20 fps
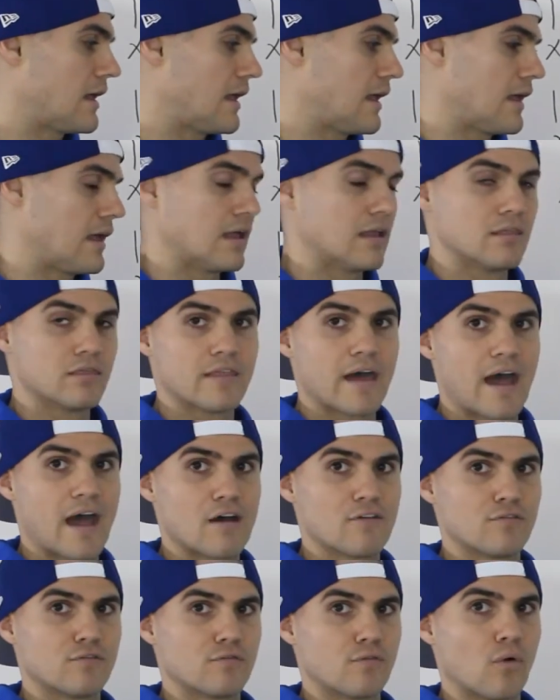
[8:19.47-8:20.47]
in
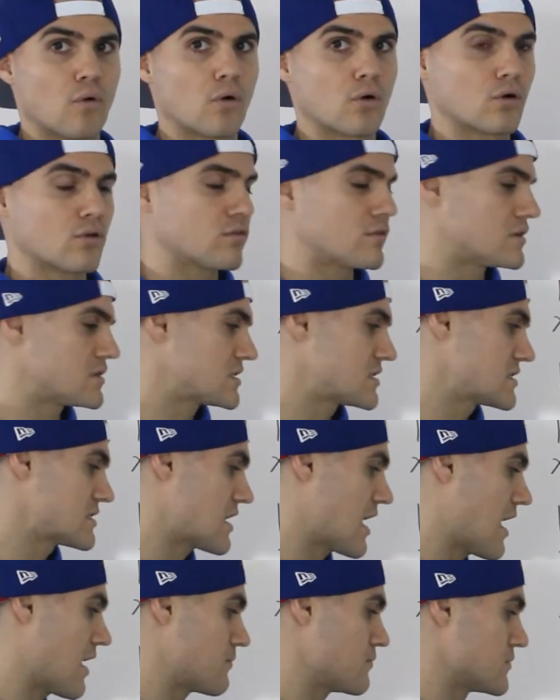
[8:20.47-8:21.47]
that fourth
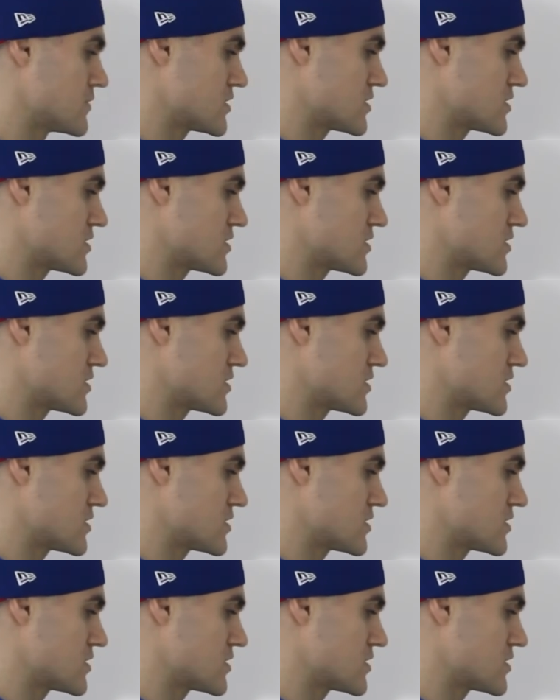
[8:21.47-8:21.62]
step.